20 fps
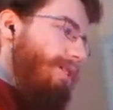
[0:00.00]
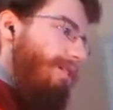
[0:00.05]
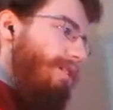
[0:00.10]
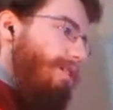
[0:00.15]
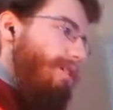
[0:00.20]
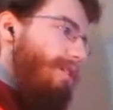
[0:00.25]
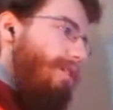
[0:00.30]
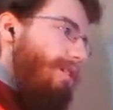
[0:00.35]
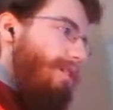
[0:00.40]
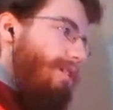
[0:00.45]

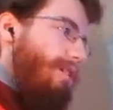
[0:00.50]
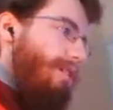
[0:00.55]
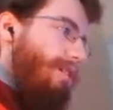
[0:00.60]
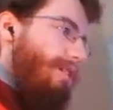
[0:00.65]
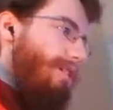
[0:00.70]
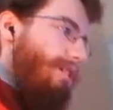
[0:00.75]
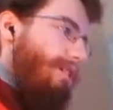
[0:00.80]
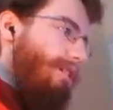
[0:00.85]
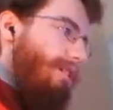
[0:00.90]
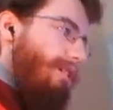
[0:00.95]

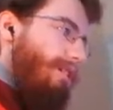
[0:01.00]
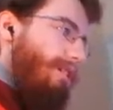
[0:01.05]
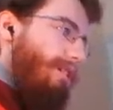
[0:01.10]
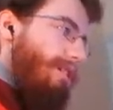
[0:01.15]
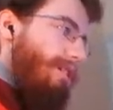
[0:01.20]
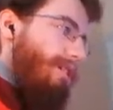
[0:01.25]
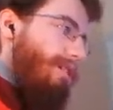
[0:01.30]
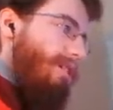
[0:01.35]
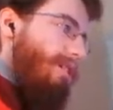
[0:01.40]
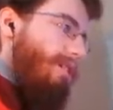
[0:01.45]

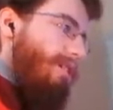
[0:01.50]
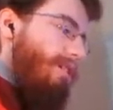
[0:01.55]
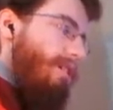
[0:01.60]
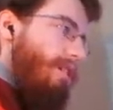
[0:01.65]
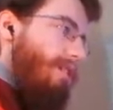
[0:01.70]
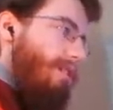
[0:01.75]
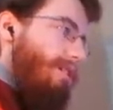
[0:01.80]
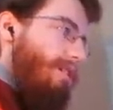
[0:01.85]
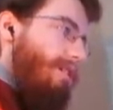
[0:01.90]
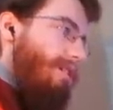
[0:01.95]

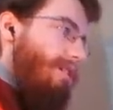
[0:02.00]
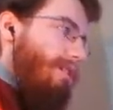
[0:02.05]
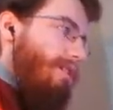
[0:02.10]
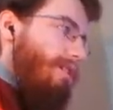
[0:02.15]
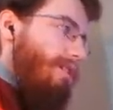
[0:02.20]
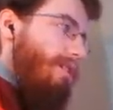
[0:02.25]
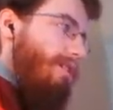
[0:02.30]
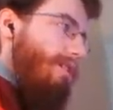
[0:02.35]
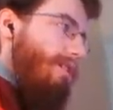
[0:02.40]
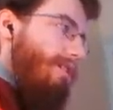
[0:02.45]

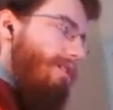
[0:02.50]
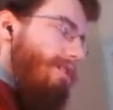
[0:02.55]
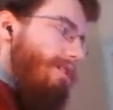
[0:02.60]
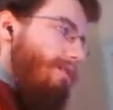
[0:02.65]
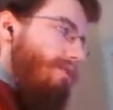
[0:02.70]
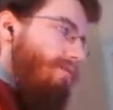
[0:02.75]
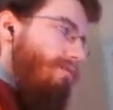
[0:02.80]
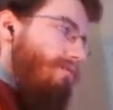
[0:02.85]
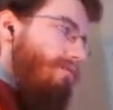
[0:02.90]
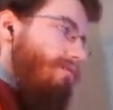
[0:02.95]

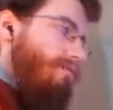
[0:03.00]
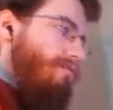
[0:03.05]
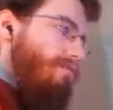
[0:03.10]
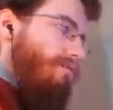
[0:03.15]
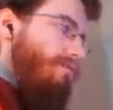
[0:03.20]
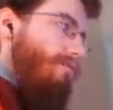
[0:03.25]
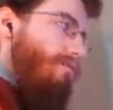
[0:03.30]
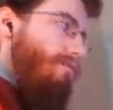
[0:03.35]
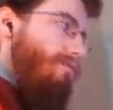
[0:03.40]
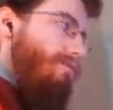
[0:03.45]

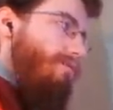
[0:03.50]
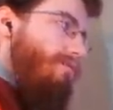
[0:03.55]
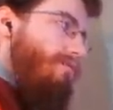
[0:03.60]
Nobody speaks.